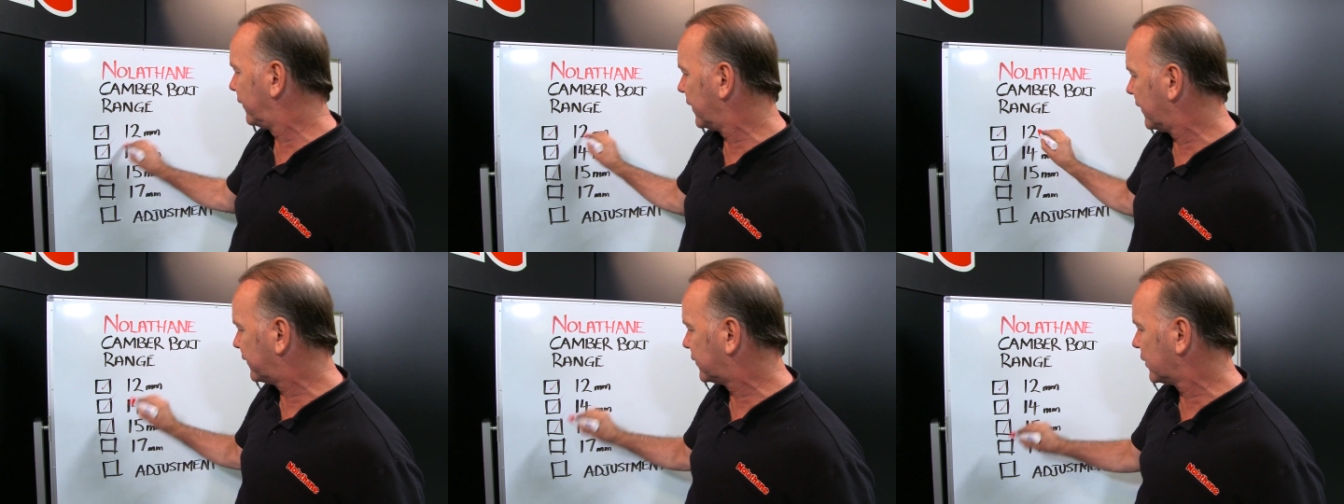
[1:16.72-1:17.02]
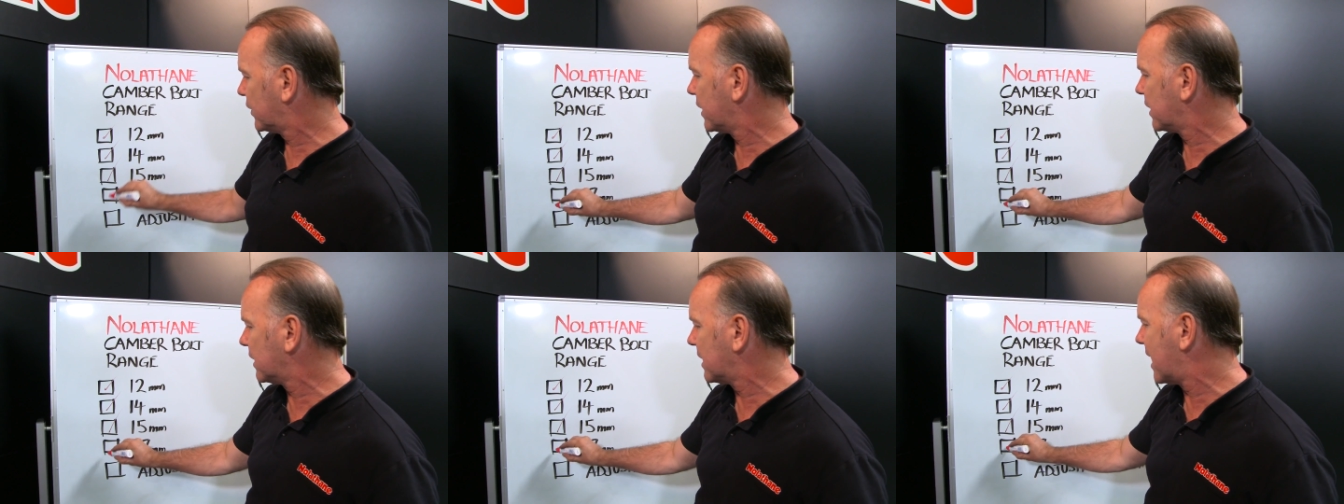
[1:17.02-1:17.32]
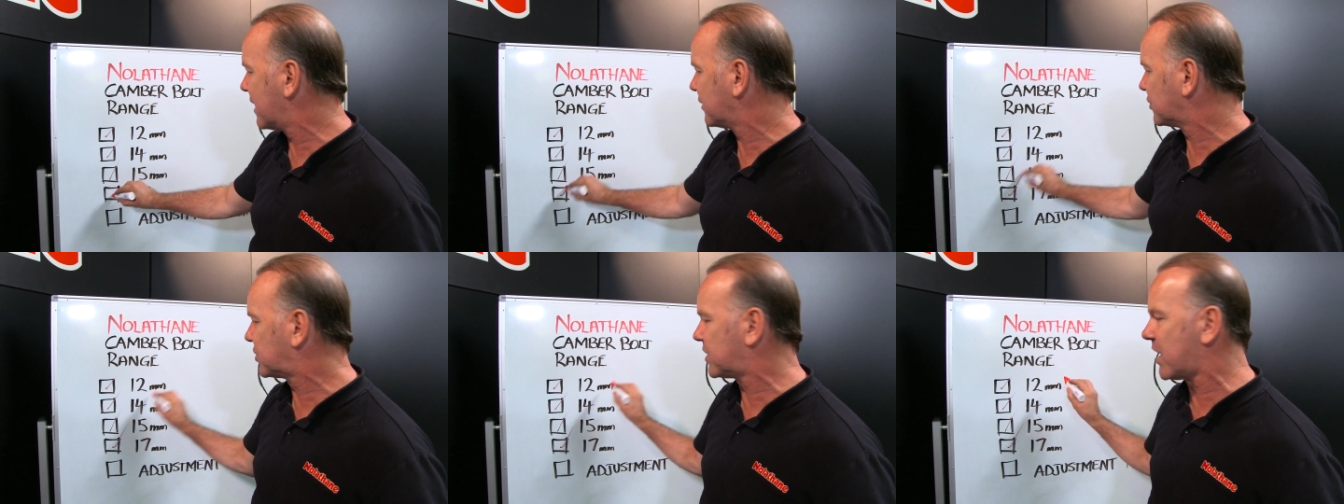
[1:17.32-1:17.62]
15
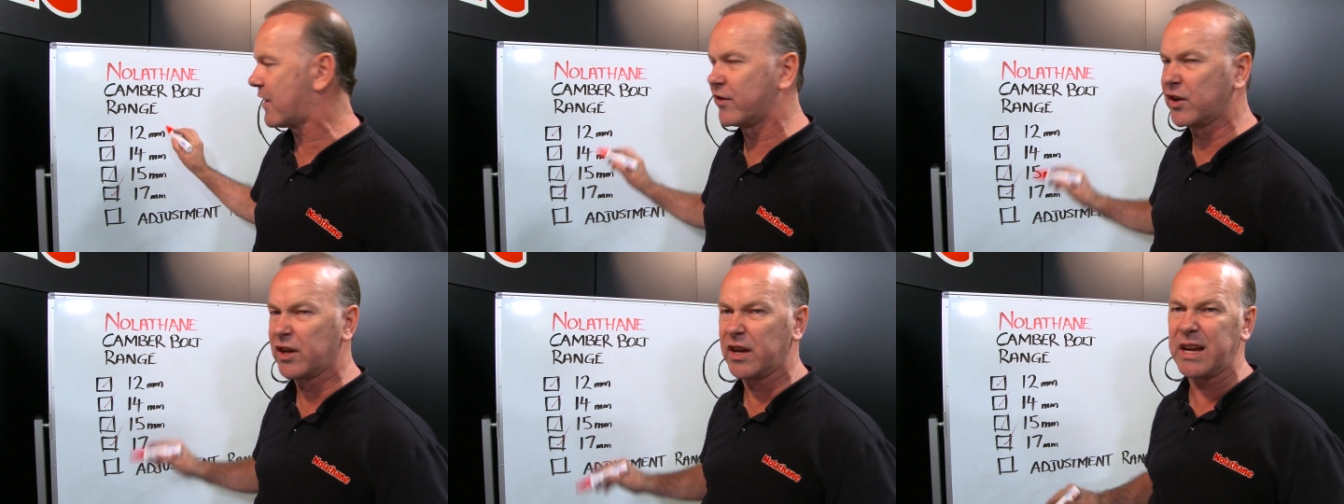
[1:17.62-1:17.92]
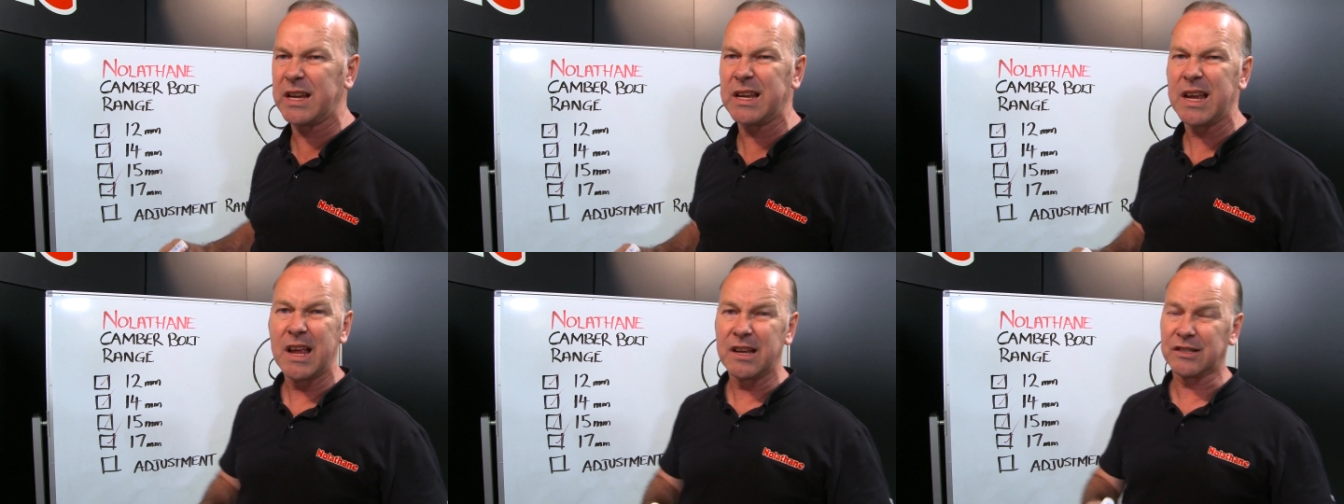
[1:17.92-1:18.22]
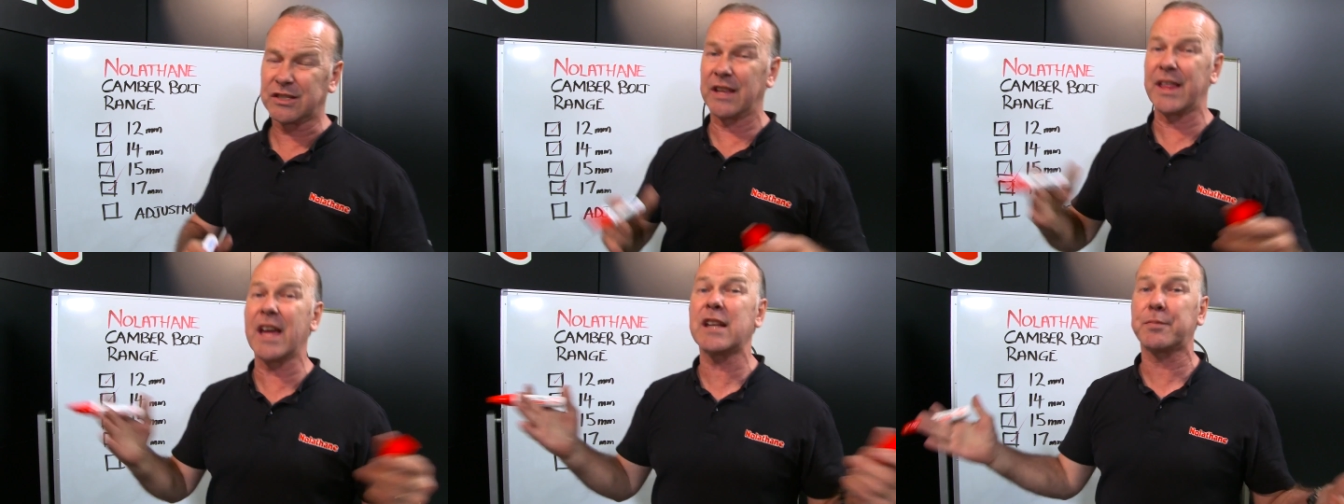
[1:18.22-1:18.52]
and 17.
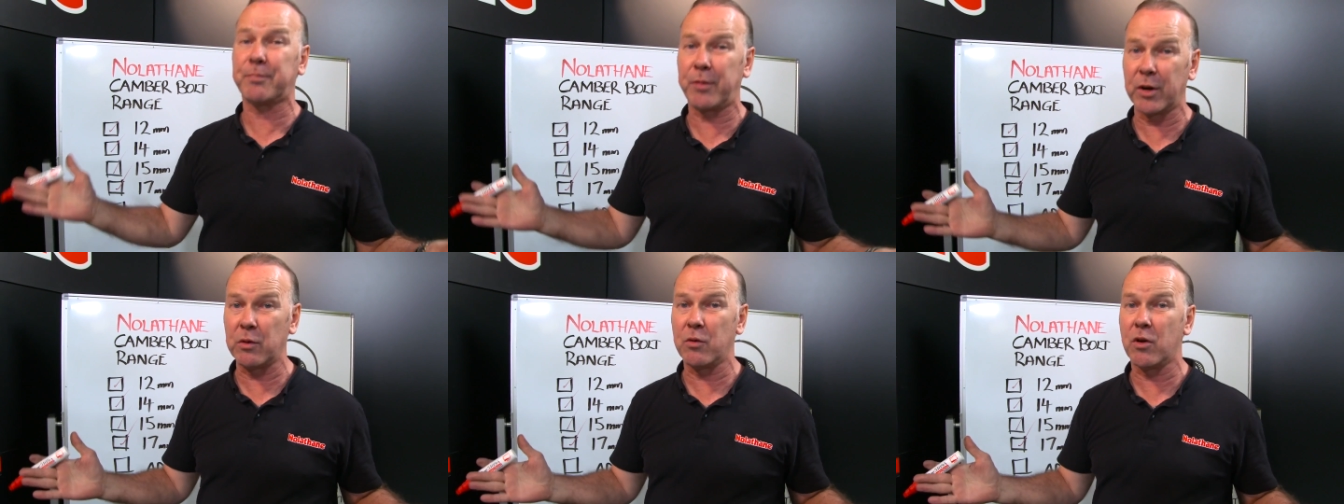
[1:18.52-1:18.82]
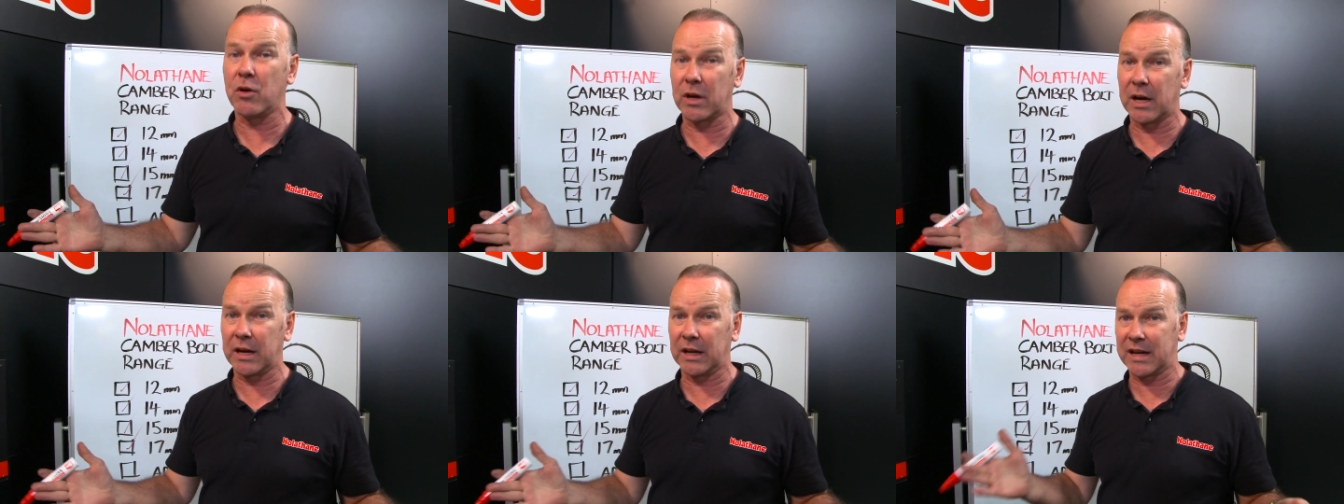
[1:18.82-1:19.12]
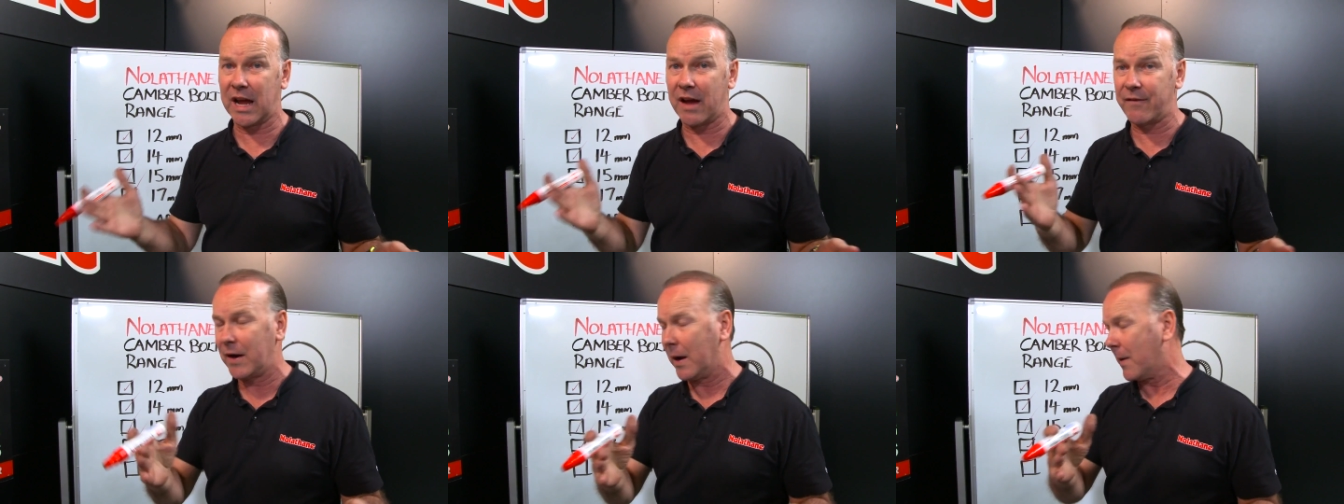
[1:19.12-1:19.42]
So that's pretty well going to
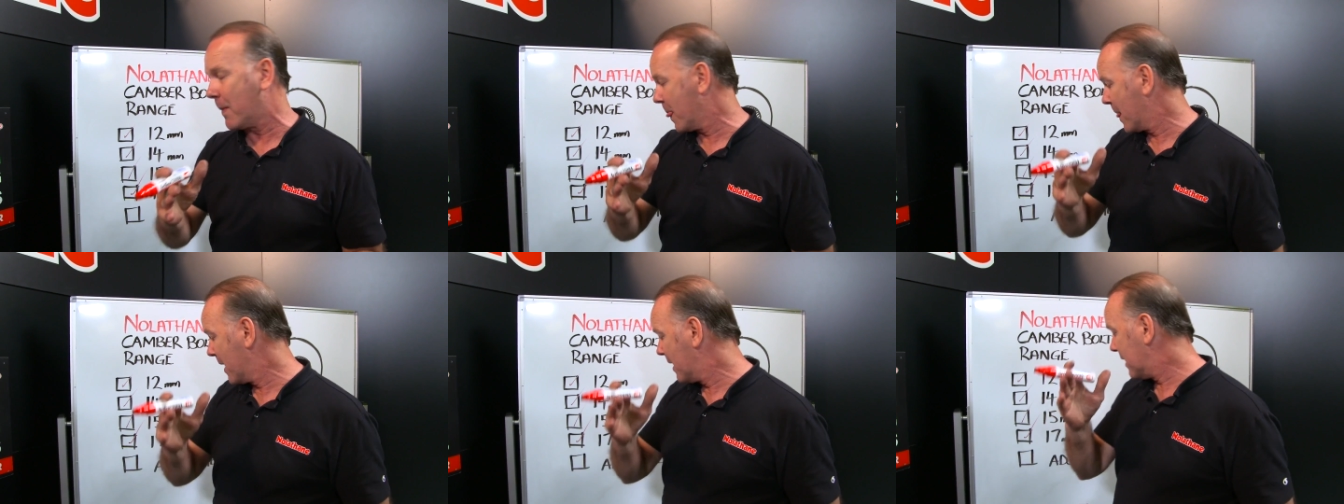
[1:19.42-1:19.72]
cover